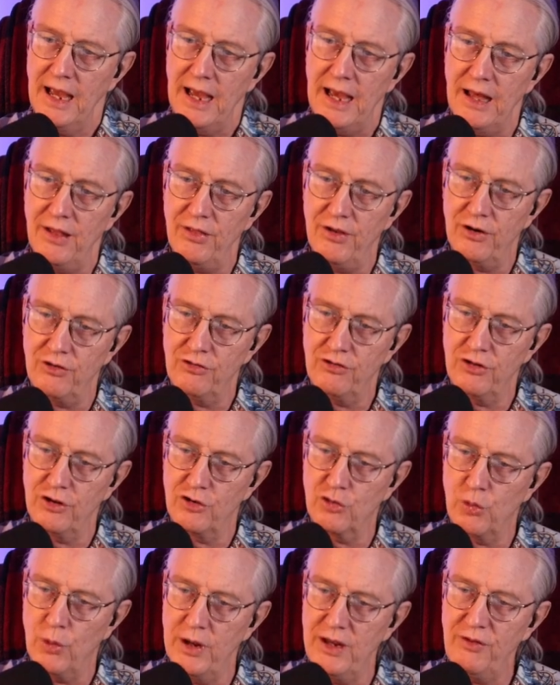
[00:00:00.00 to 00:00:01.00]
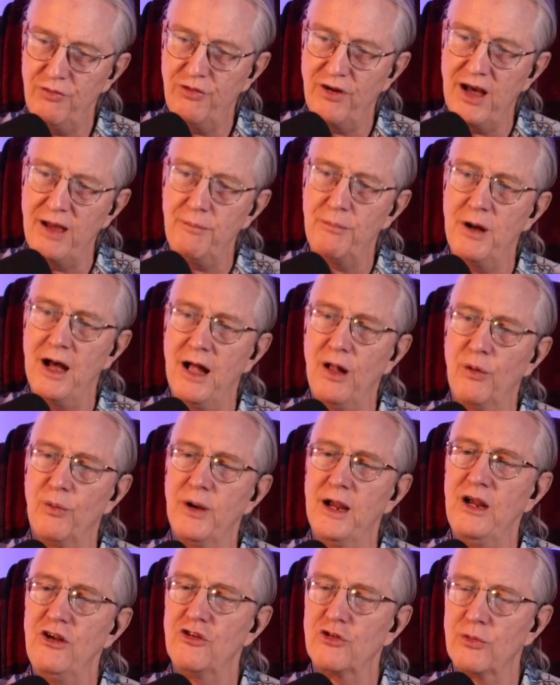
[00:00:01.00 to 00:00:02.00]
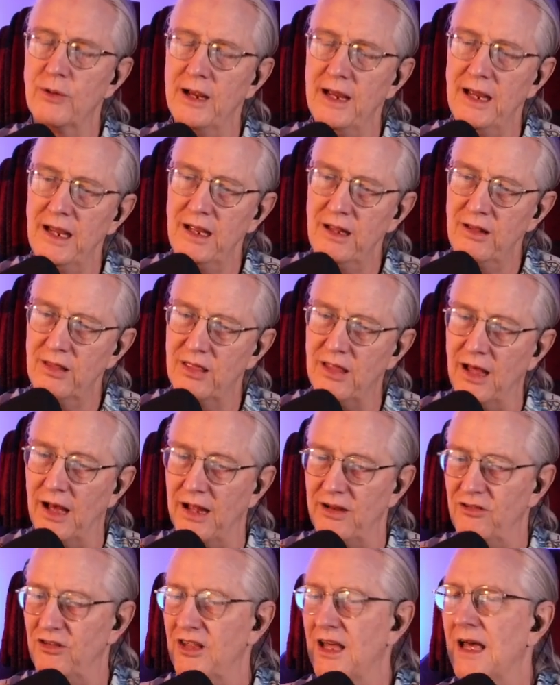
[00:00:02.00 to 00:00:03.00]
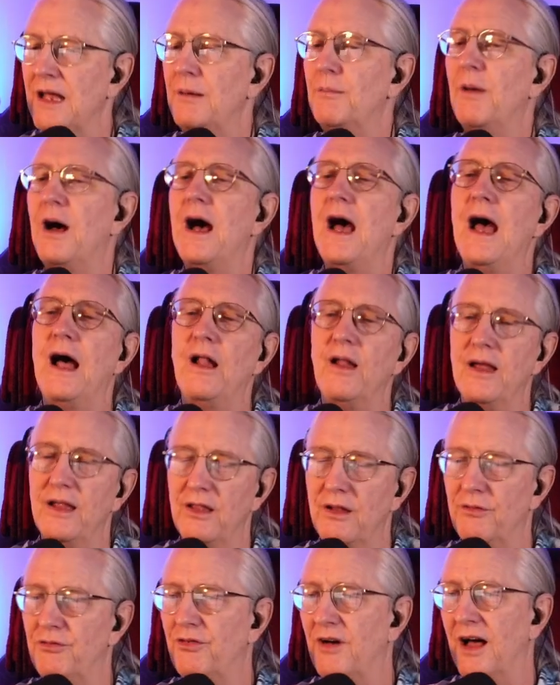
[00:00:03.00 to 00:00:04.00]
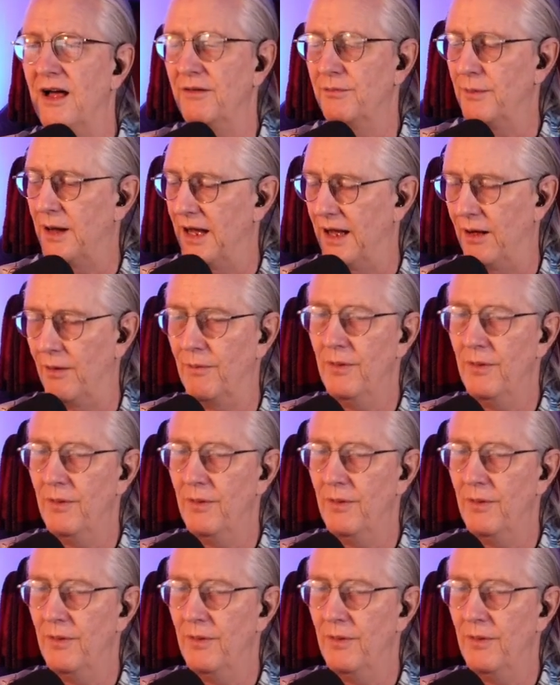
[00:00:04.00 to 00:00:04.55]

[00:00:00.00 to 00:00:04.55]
and there's the 25-mile range ring, the 10-mile, and the 5-mile.